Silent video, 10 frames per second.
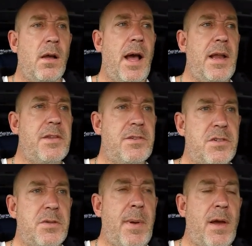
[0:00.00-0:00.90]
And it's
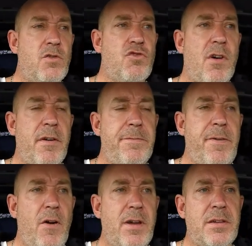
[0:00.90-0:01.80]
just about trying to
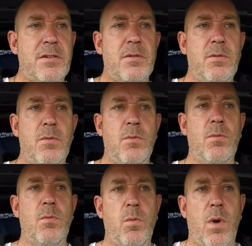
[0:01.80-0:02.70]
find
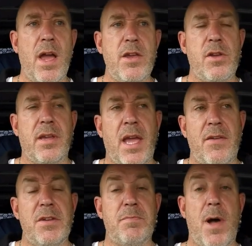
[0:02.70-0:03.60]
where you can
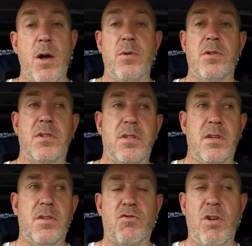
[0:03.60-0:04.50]
get these mowers,
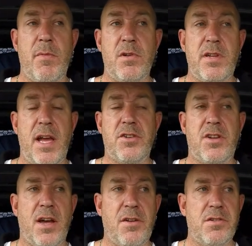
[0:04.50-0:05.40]
trimmers, hedge
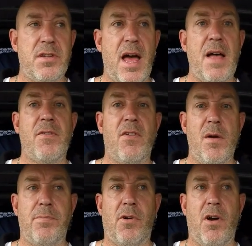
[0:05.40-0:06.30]
cutters at the
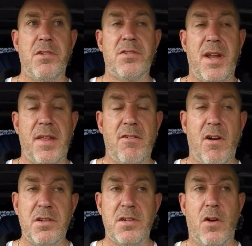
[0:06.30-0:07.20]
right price and at the
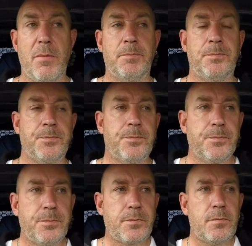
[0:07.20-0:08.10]
right time
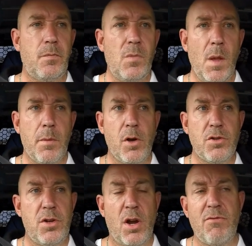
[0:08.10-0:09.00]

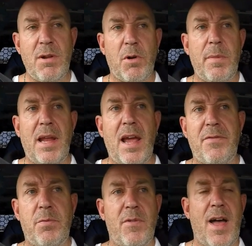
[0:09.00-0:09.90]
because you don't really want to be
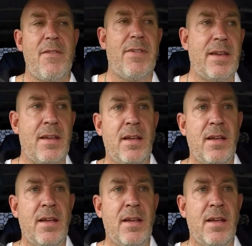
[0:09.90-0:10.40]
left with having